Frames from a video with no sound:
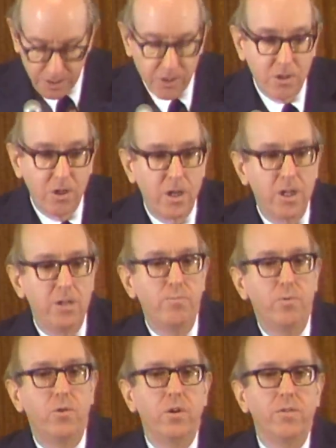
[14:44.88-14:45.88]
starting
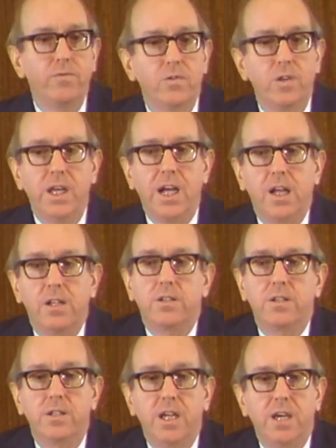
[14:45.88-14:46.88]
point for
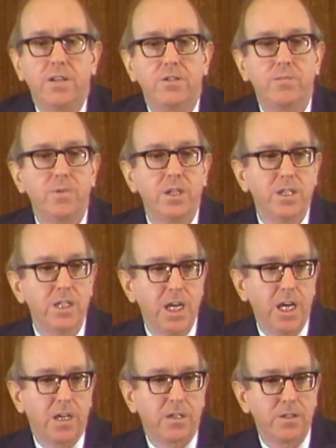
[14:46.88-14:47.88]
analysis has to be a
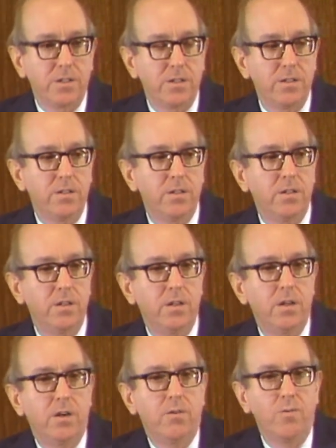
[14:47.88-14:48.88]
text
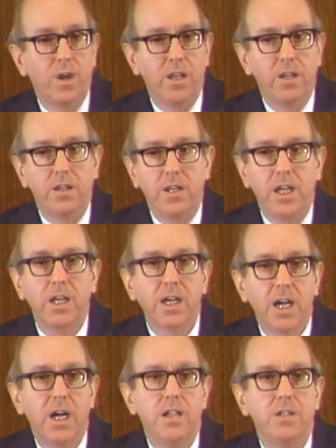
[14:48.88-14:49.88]
rather than a
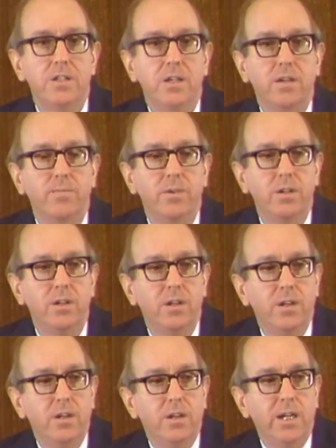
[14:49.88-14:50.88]
concept.
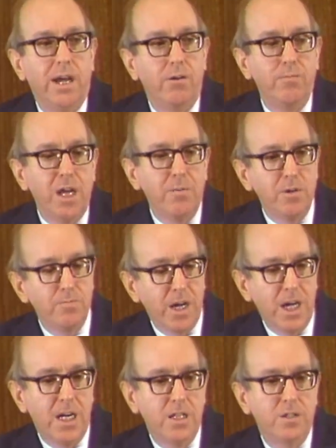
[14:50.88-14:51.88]
Now, it may be
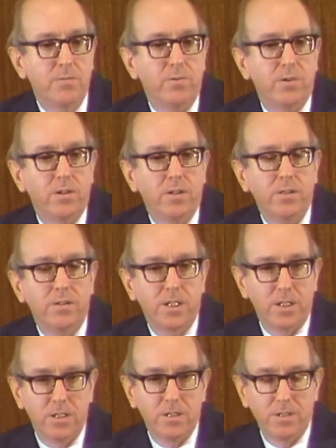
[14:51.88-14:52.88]
possible,
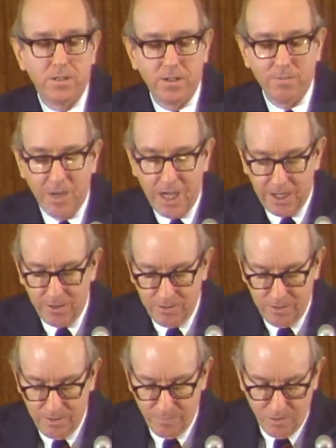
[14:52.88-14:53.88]
this is the
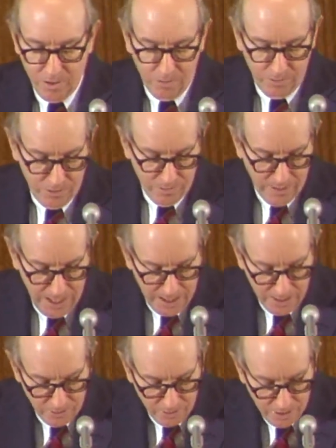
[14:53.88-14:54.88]
modern approach to
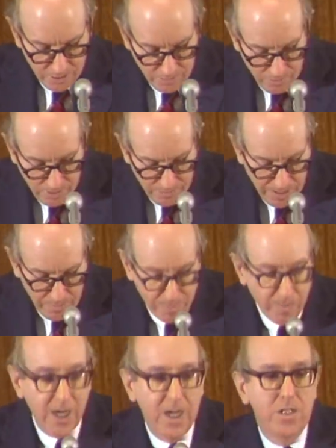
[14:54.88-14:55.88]
antitrust law, it may be
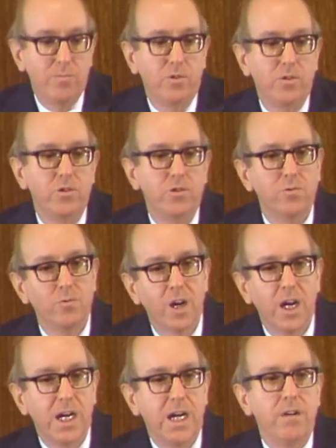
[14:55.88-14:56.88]
possible to
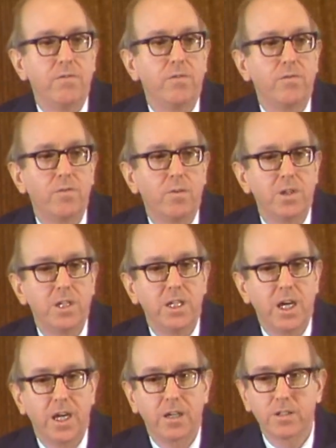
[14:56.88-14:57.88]
derive from a
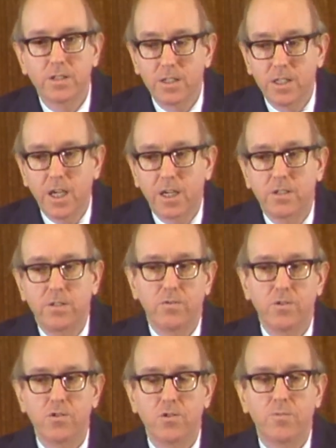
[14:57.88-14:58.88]
text, the text of
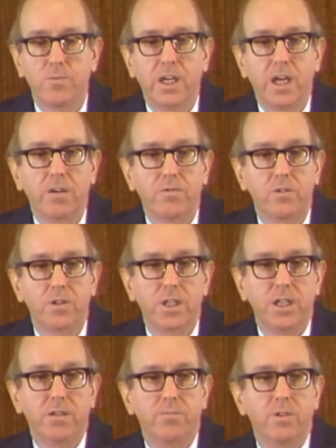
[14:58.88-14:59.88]
the Sherman Act, for
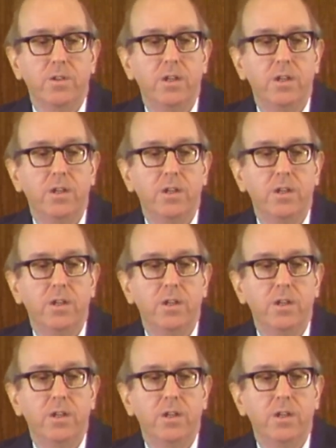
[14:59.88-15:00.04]
example,